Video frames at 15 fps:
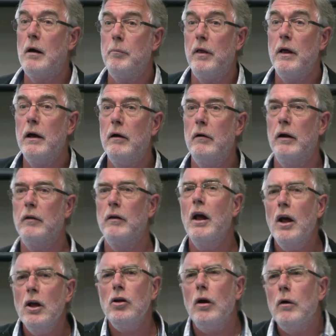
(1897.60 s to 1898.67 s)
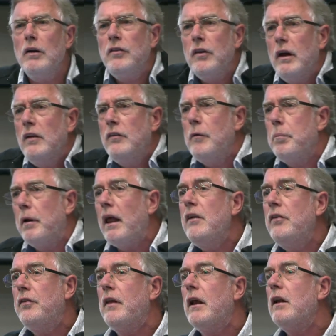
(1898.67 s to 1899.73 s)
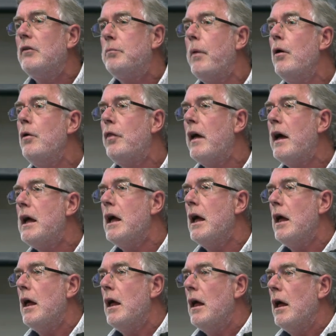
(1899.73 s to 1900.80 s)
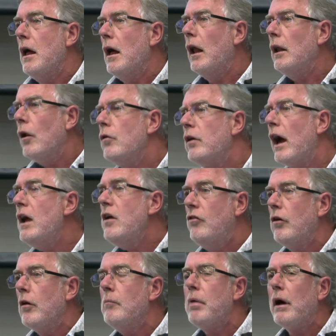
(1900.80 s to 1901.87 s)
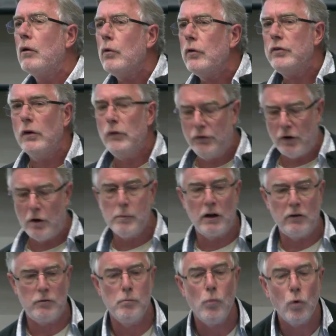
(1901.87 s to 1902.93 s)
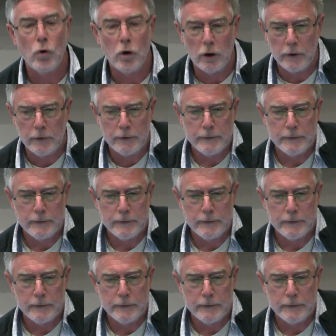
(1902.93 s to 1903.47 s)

up there, and you know, it's a place that is both a location but also so much more.